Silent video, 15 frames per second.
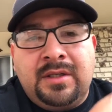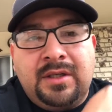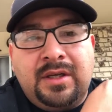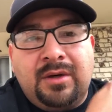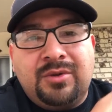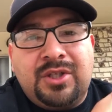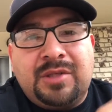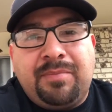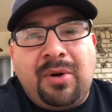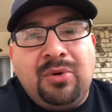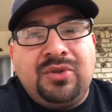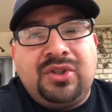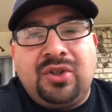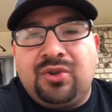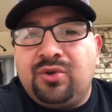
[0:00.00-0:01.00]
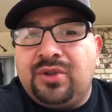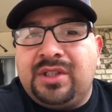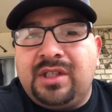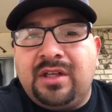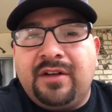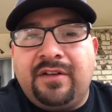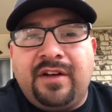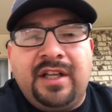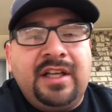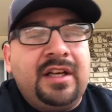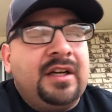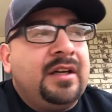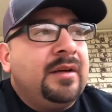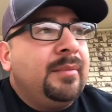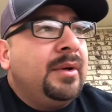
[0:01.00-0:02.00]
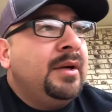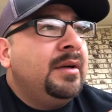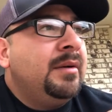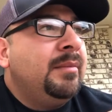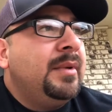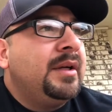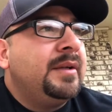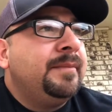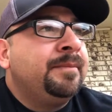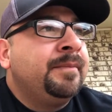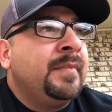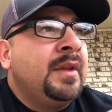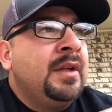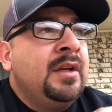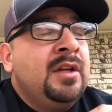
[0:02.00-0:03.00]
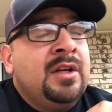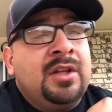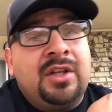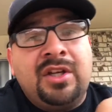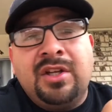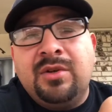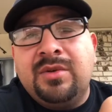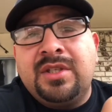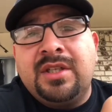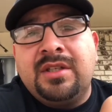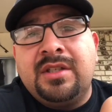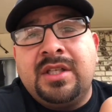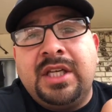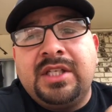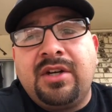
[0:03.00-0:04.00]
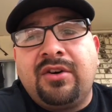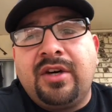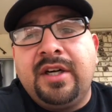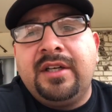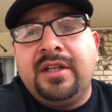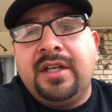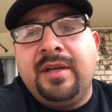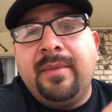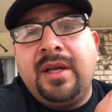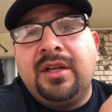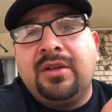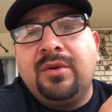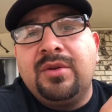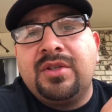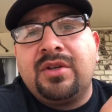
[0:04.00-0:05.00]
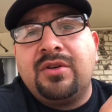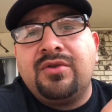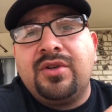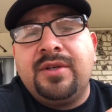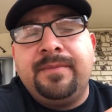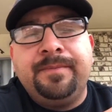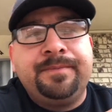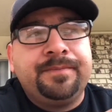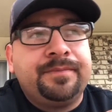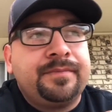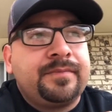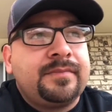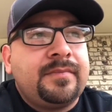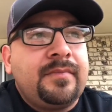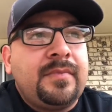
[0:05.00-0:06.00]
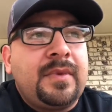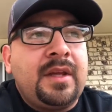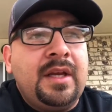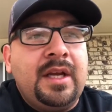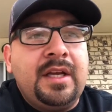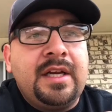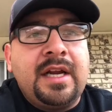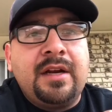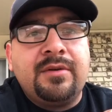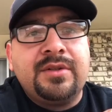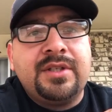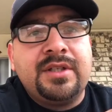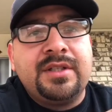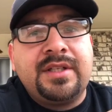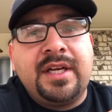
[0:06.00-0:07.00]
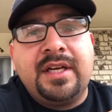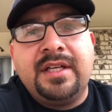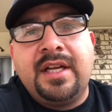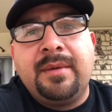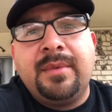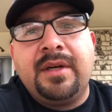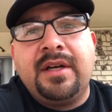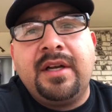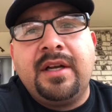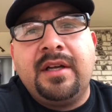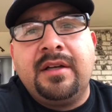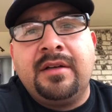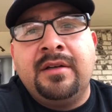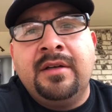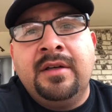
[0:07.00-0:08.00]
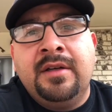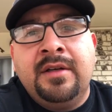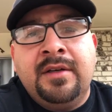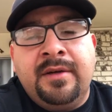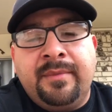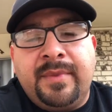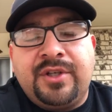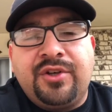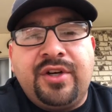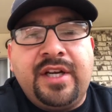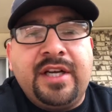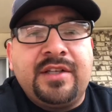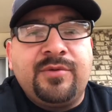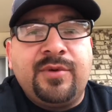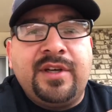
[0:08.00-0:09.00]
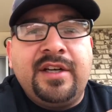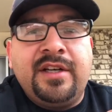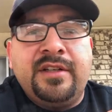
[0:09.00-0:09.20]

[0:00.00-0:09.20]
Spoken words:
you know, just post-surgery stuff, cleaning up. But the good news is he's all right. He made it through the surgery, and now it's just take it day by day and make sure he has what he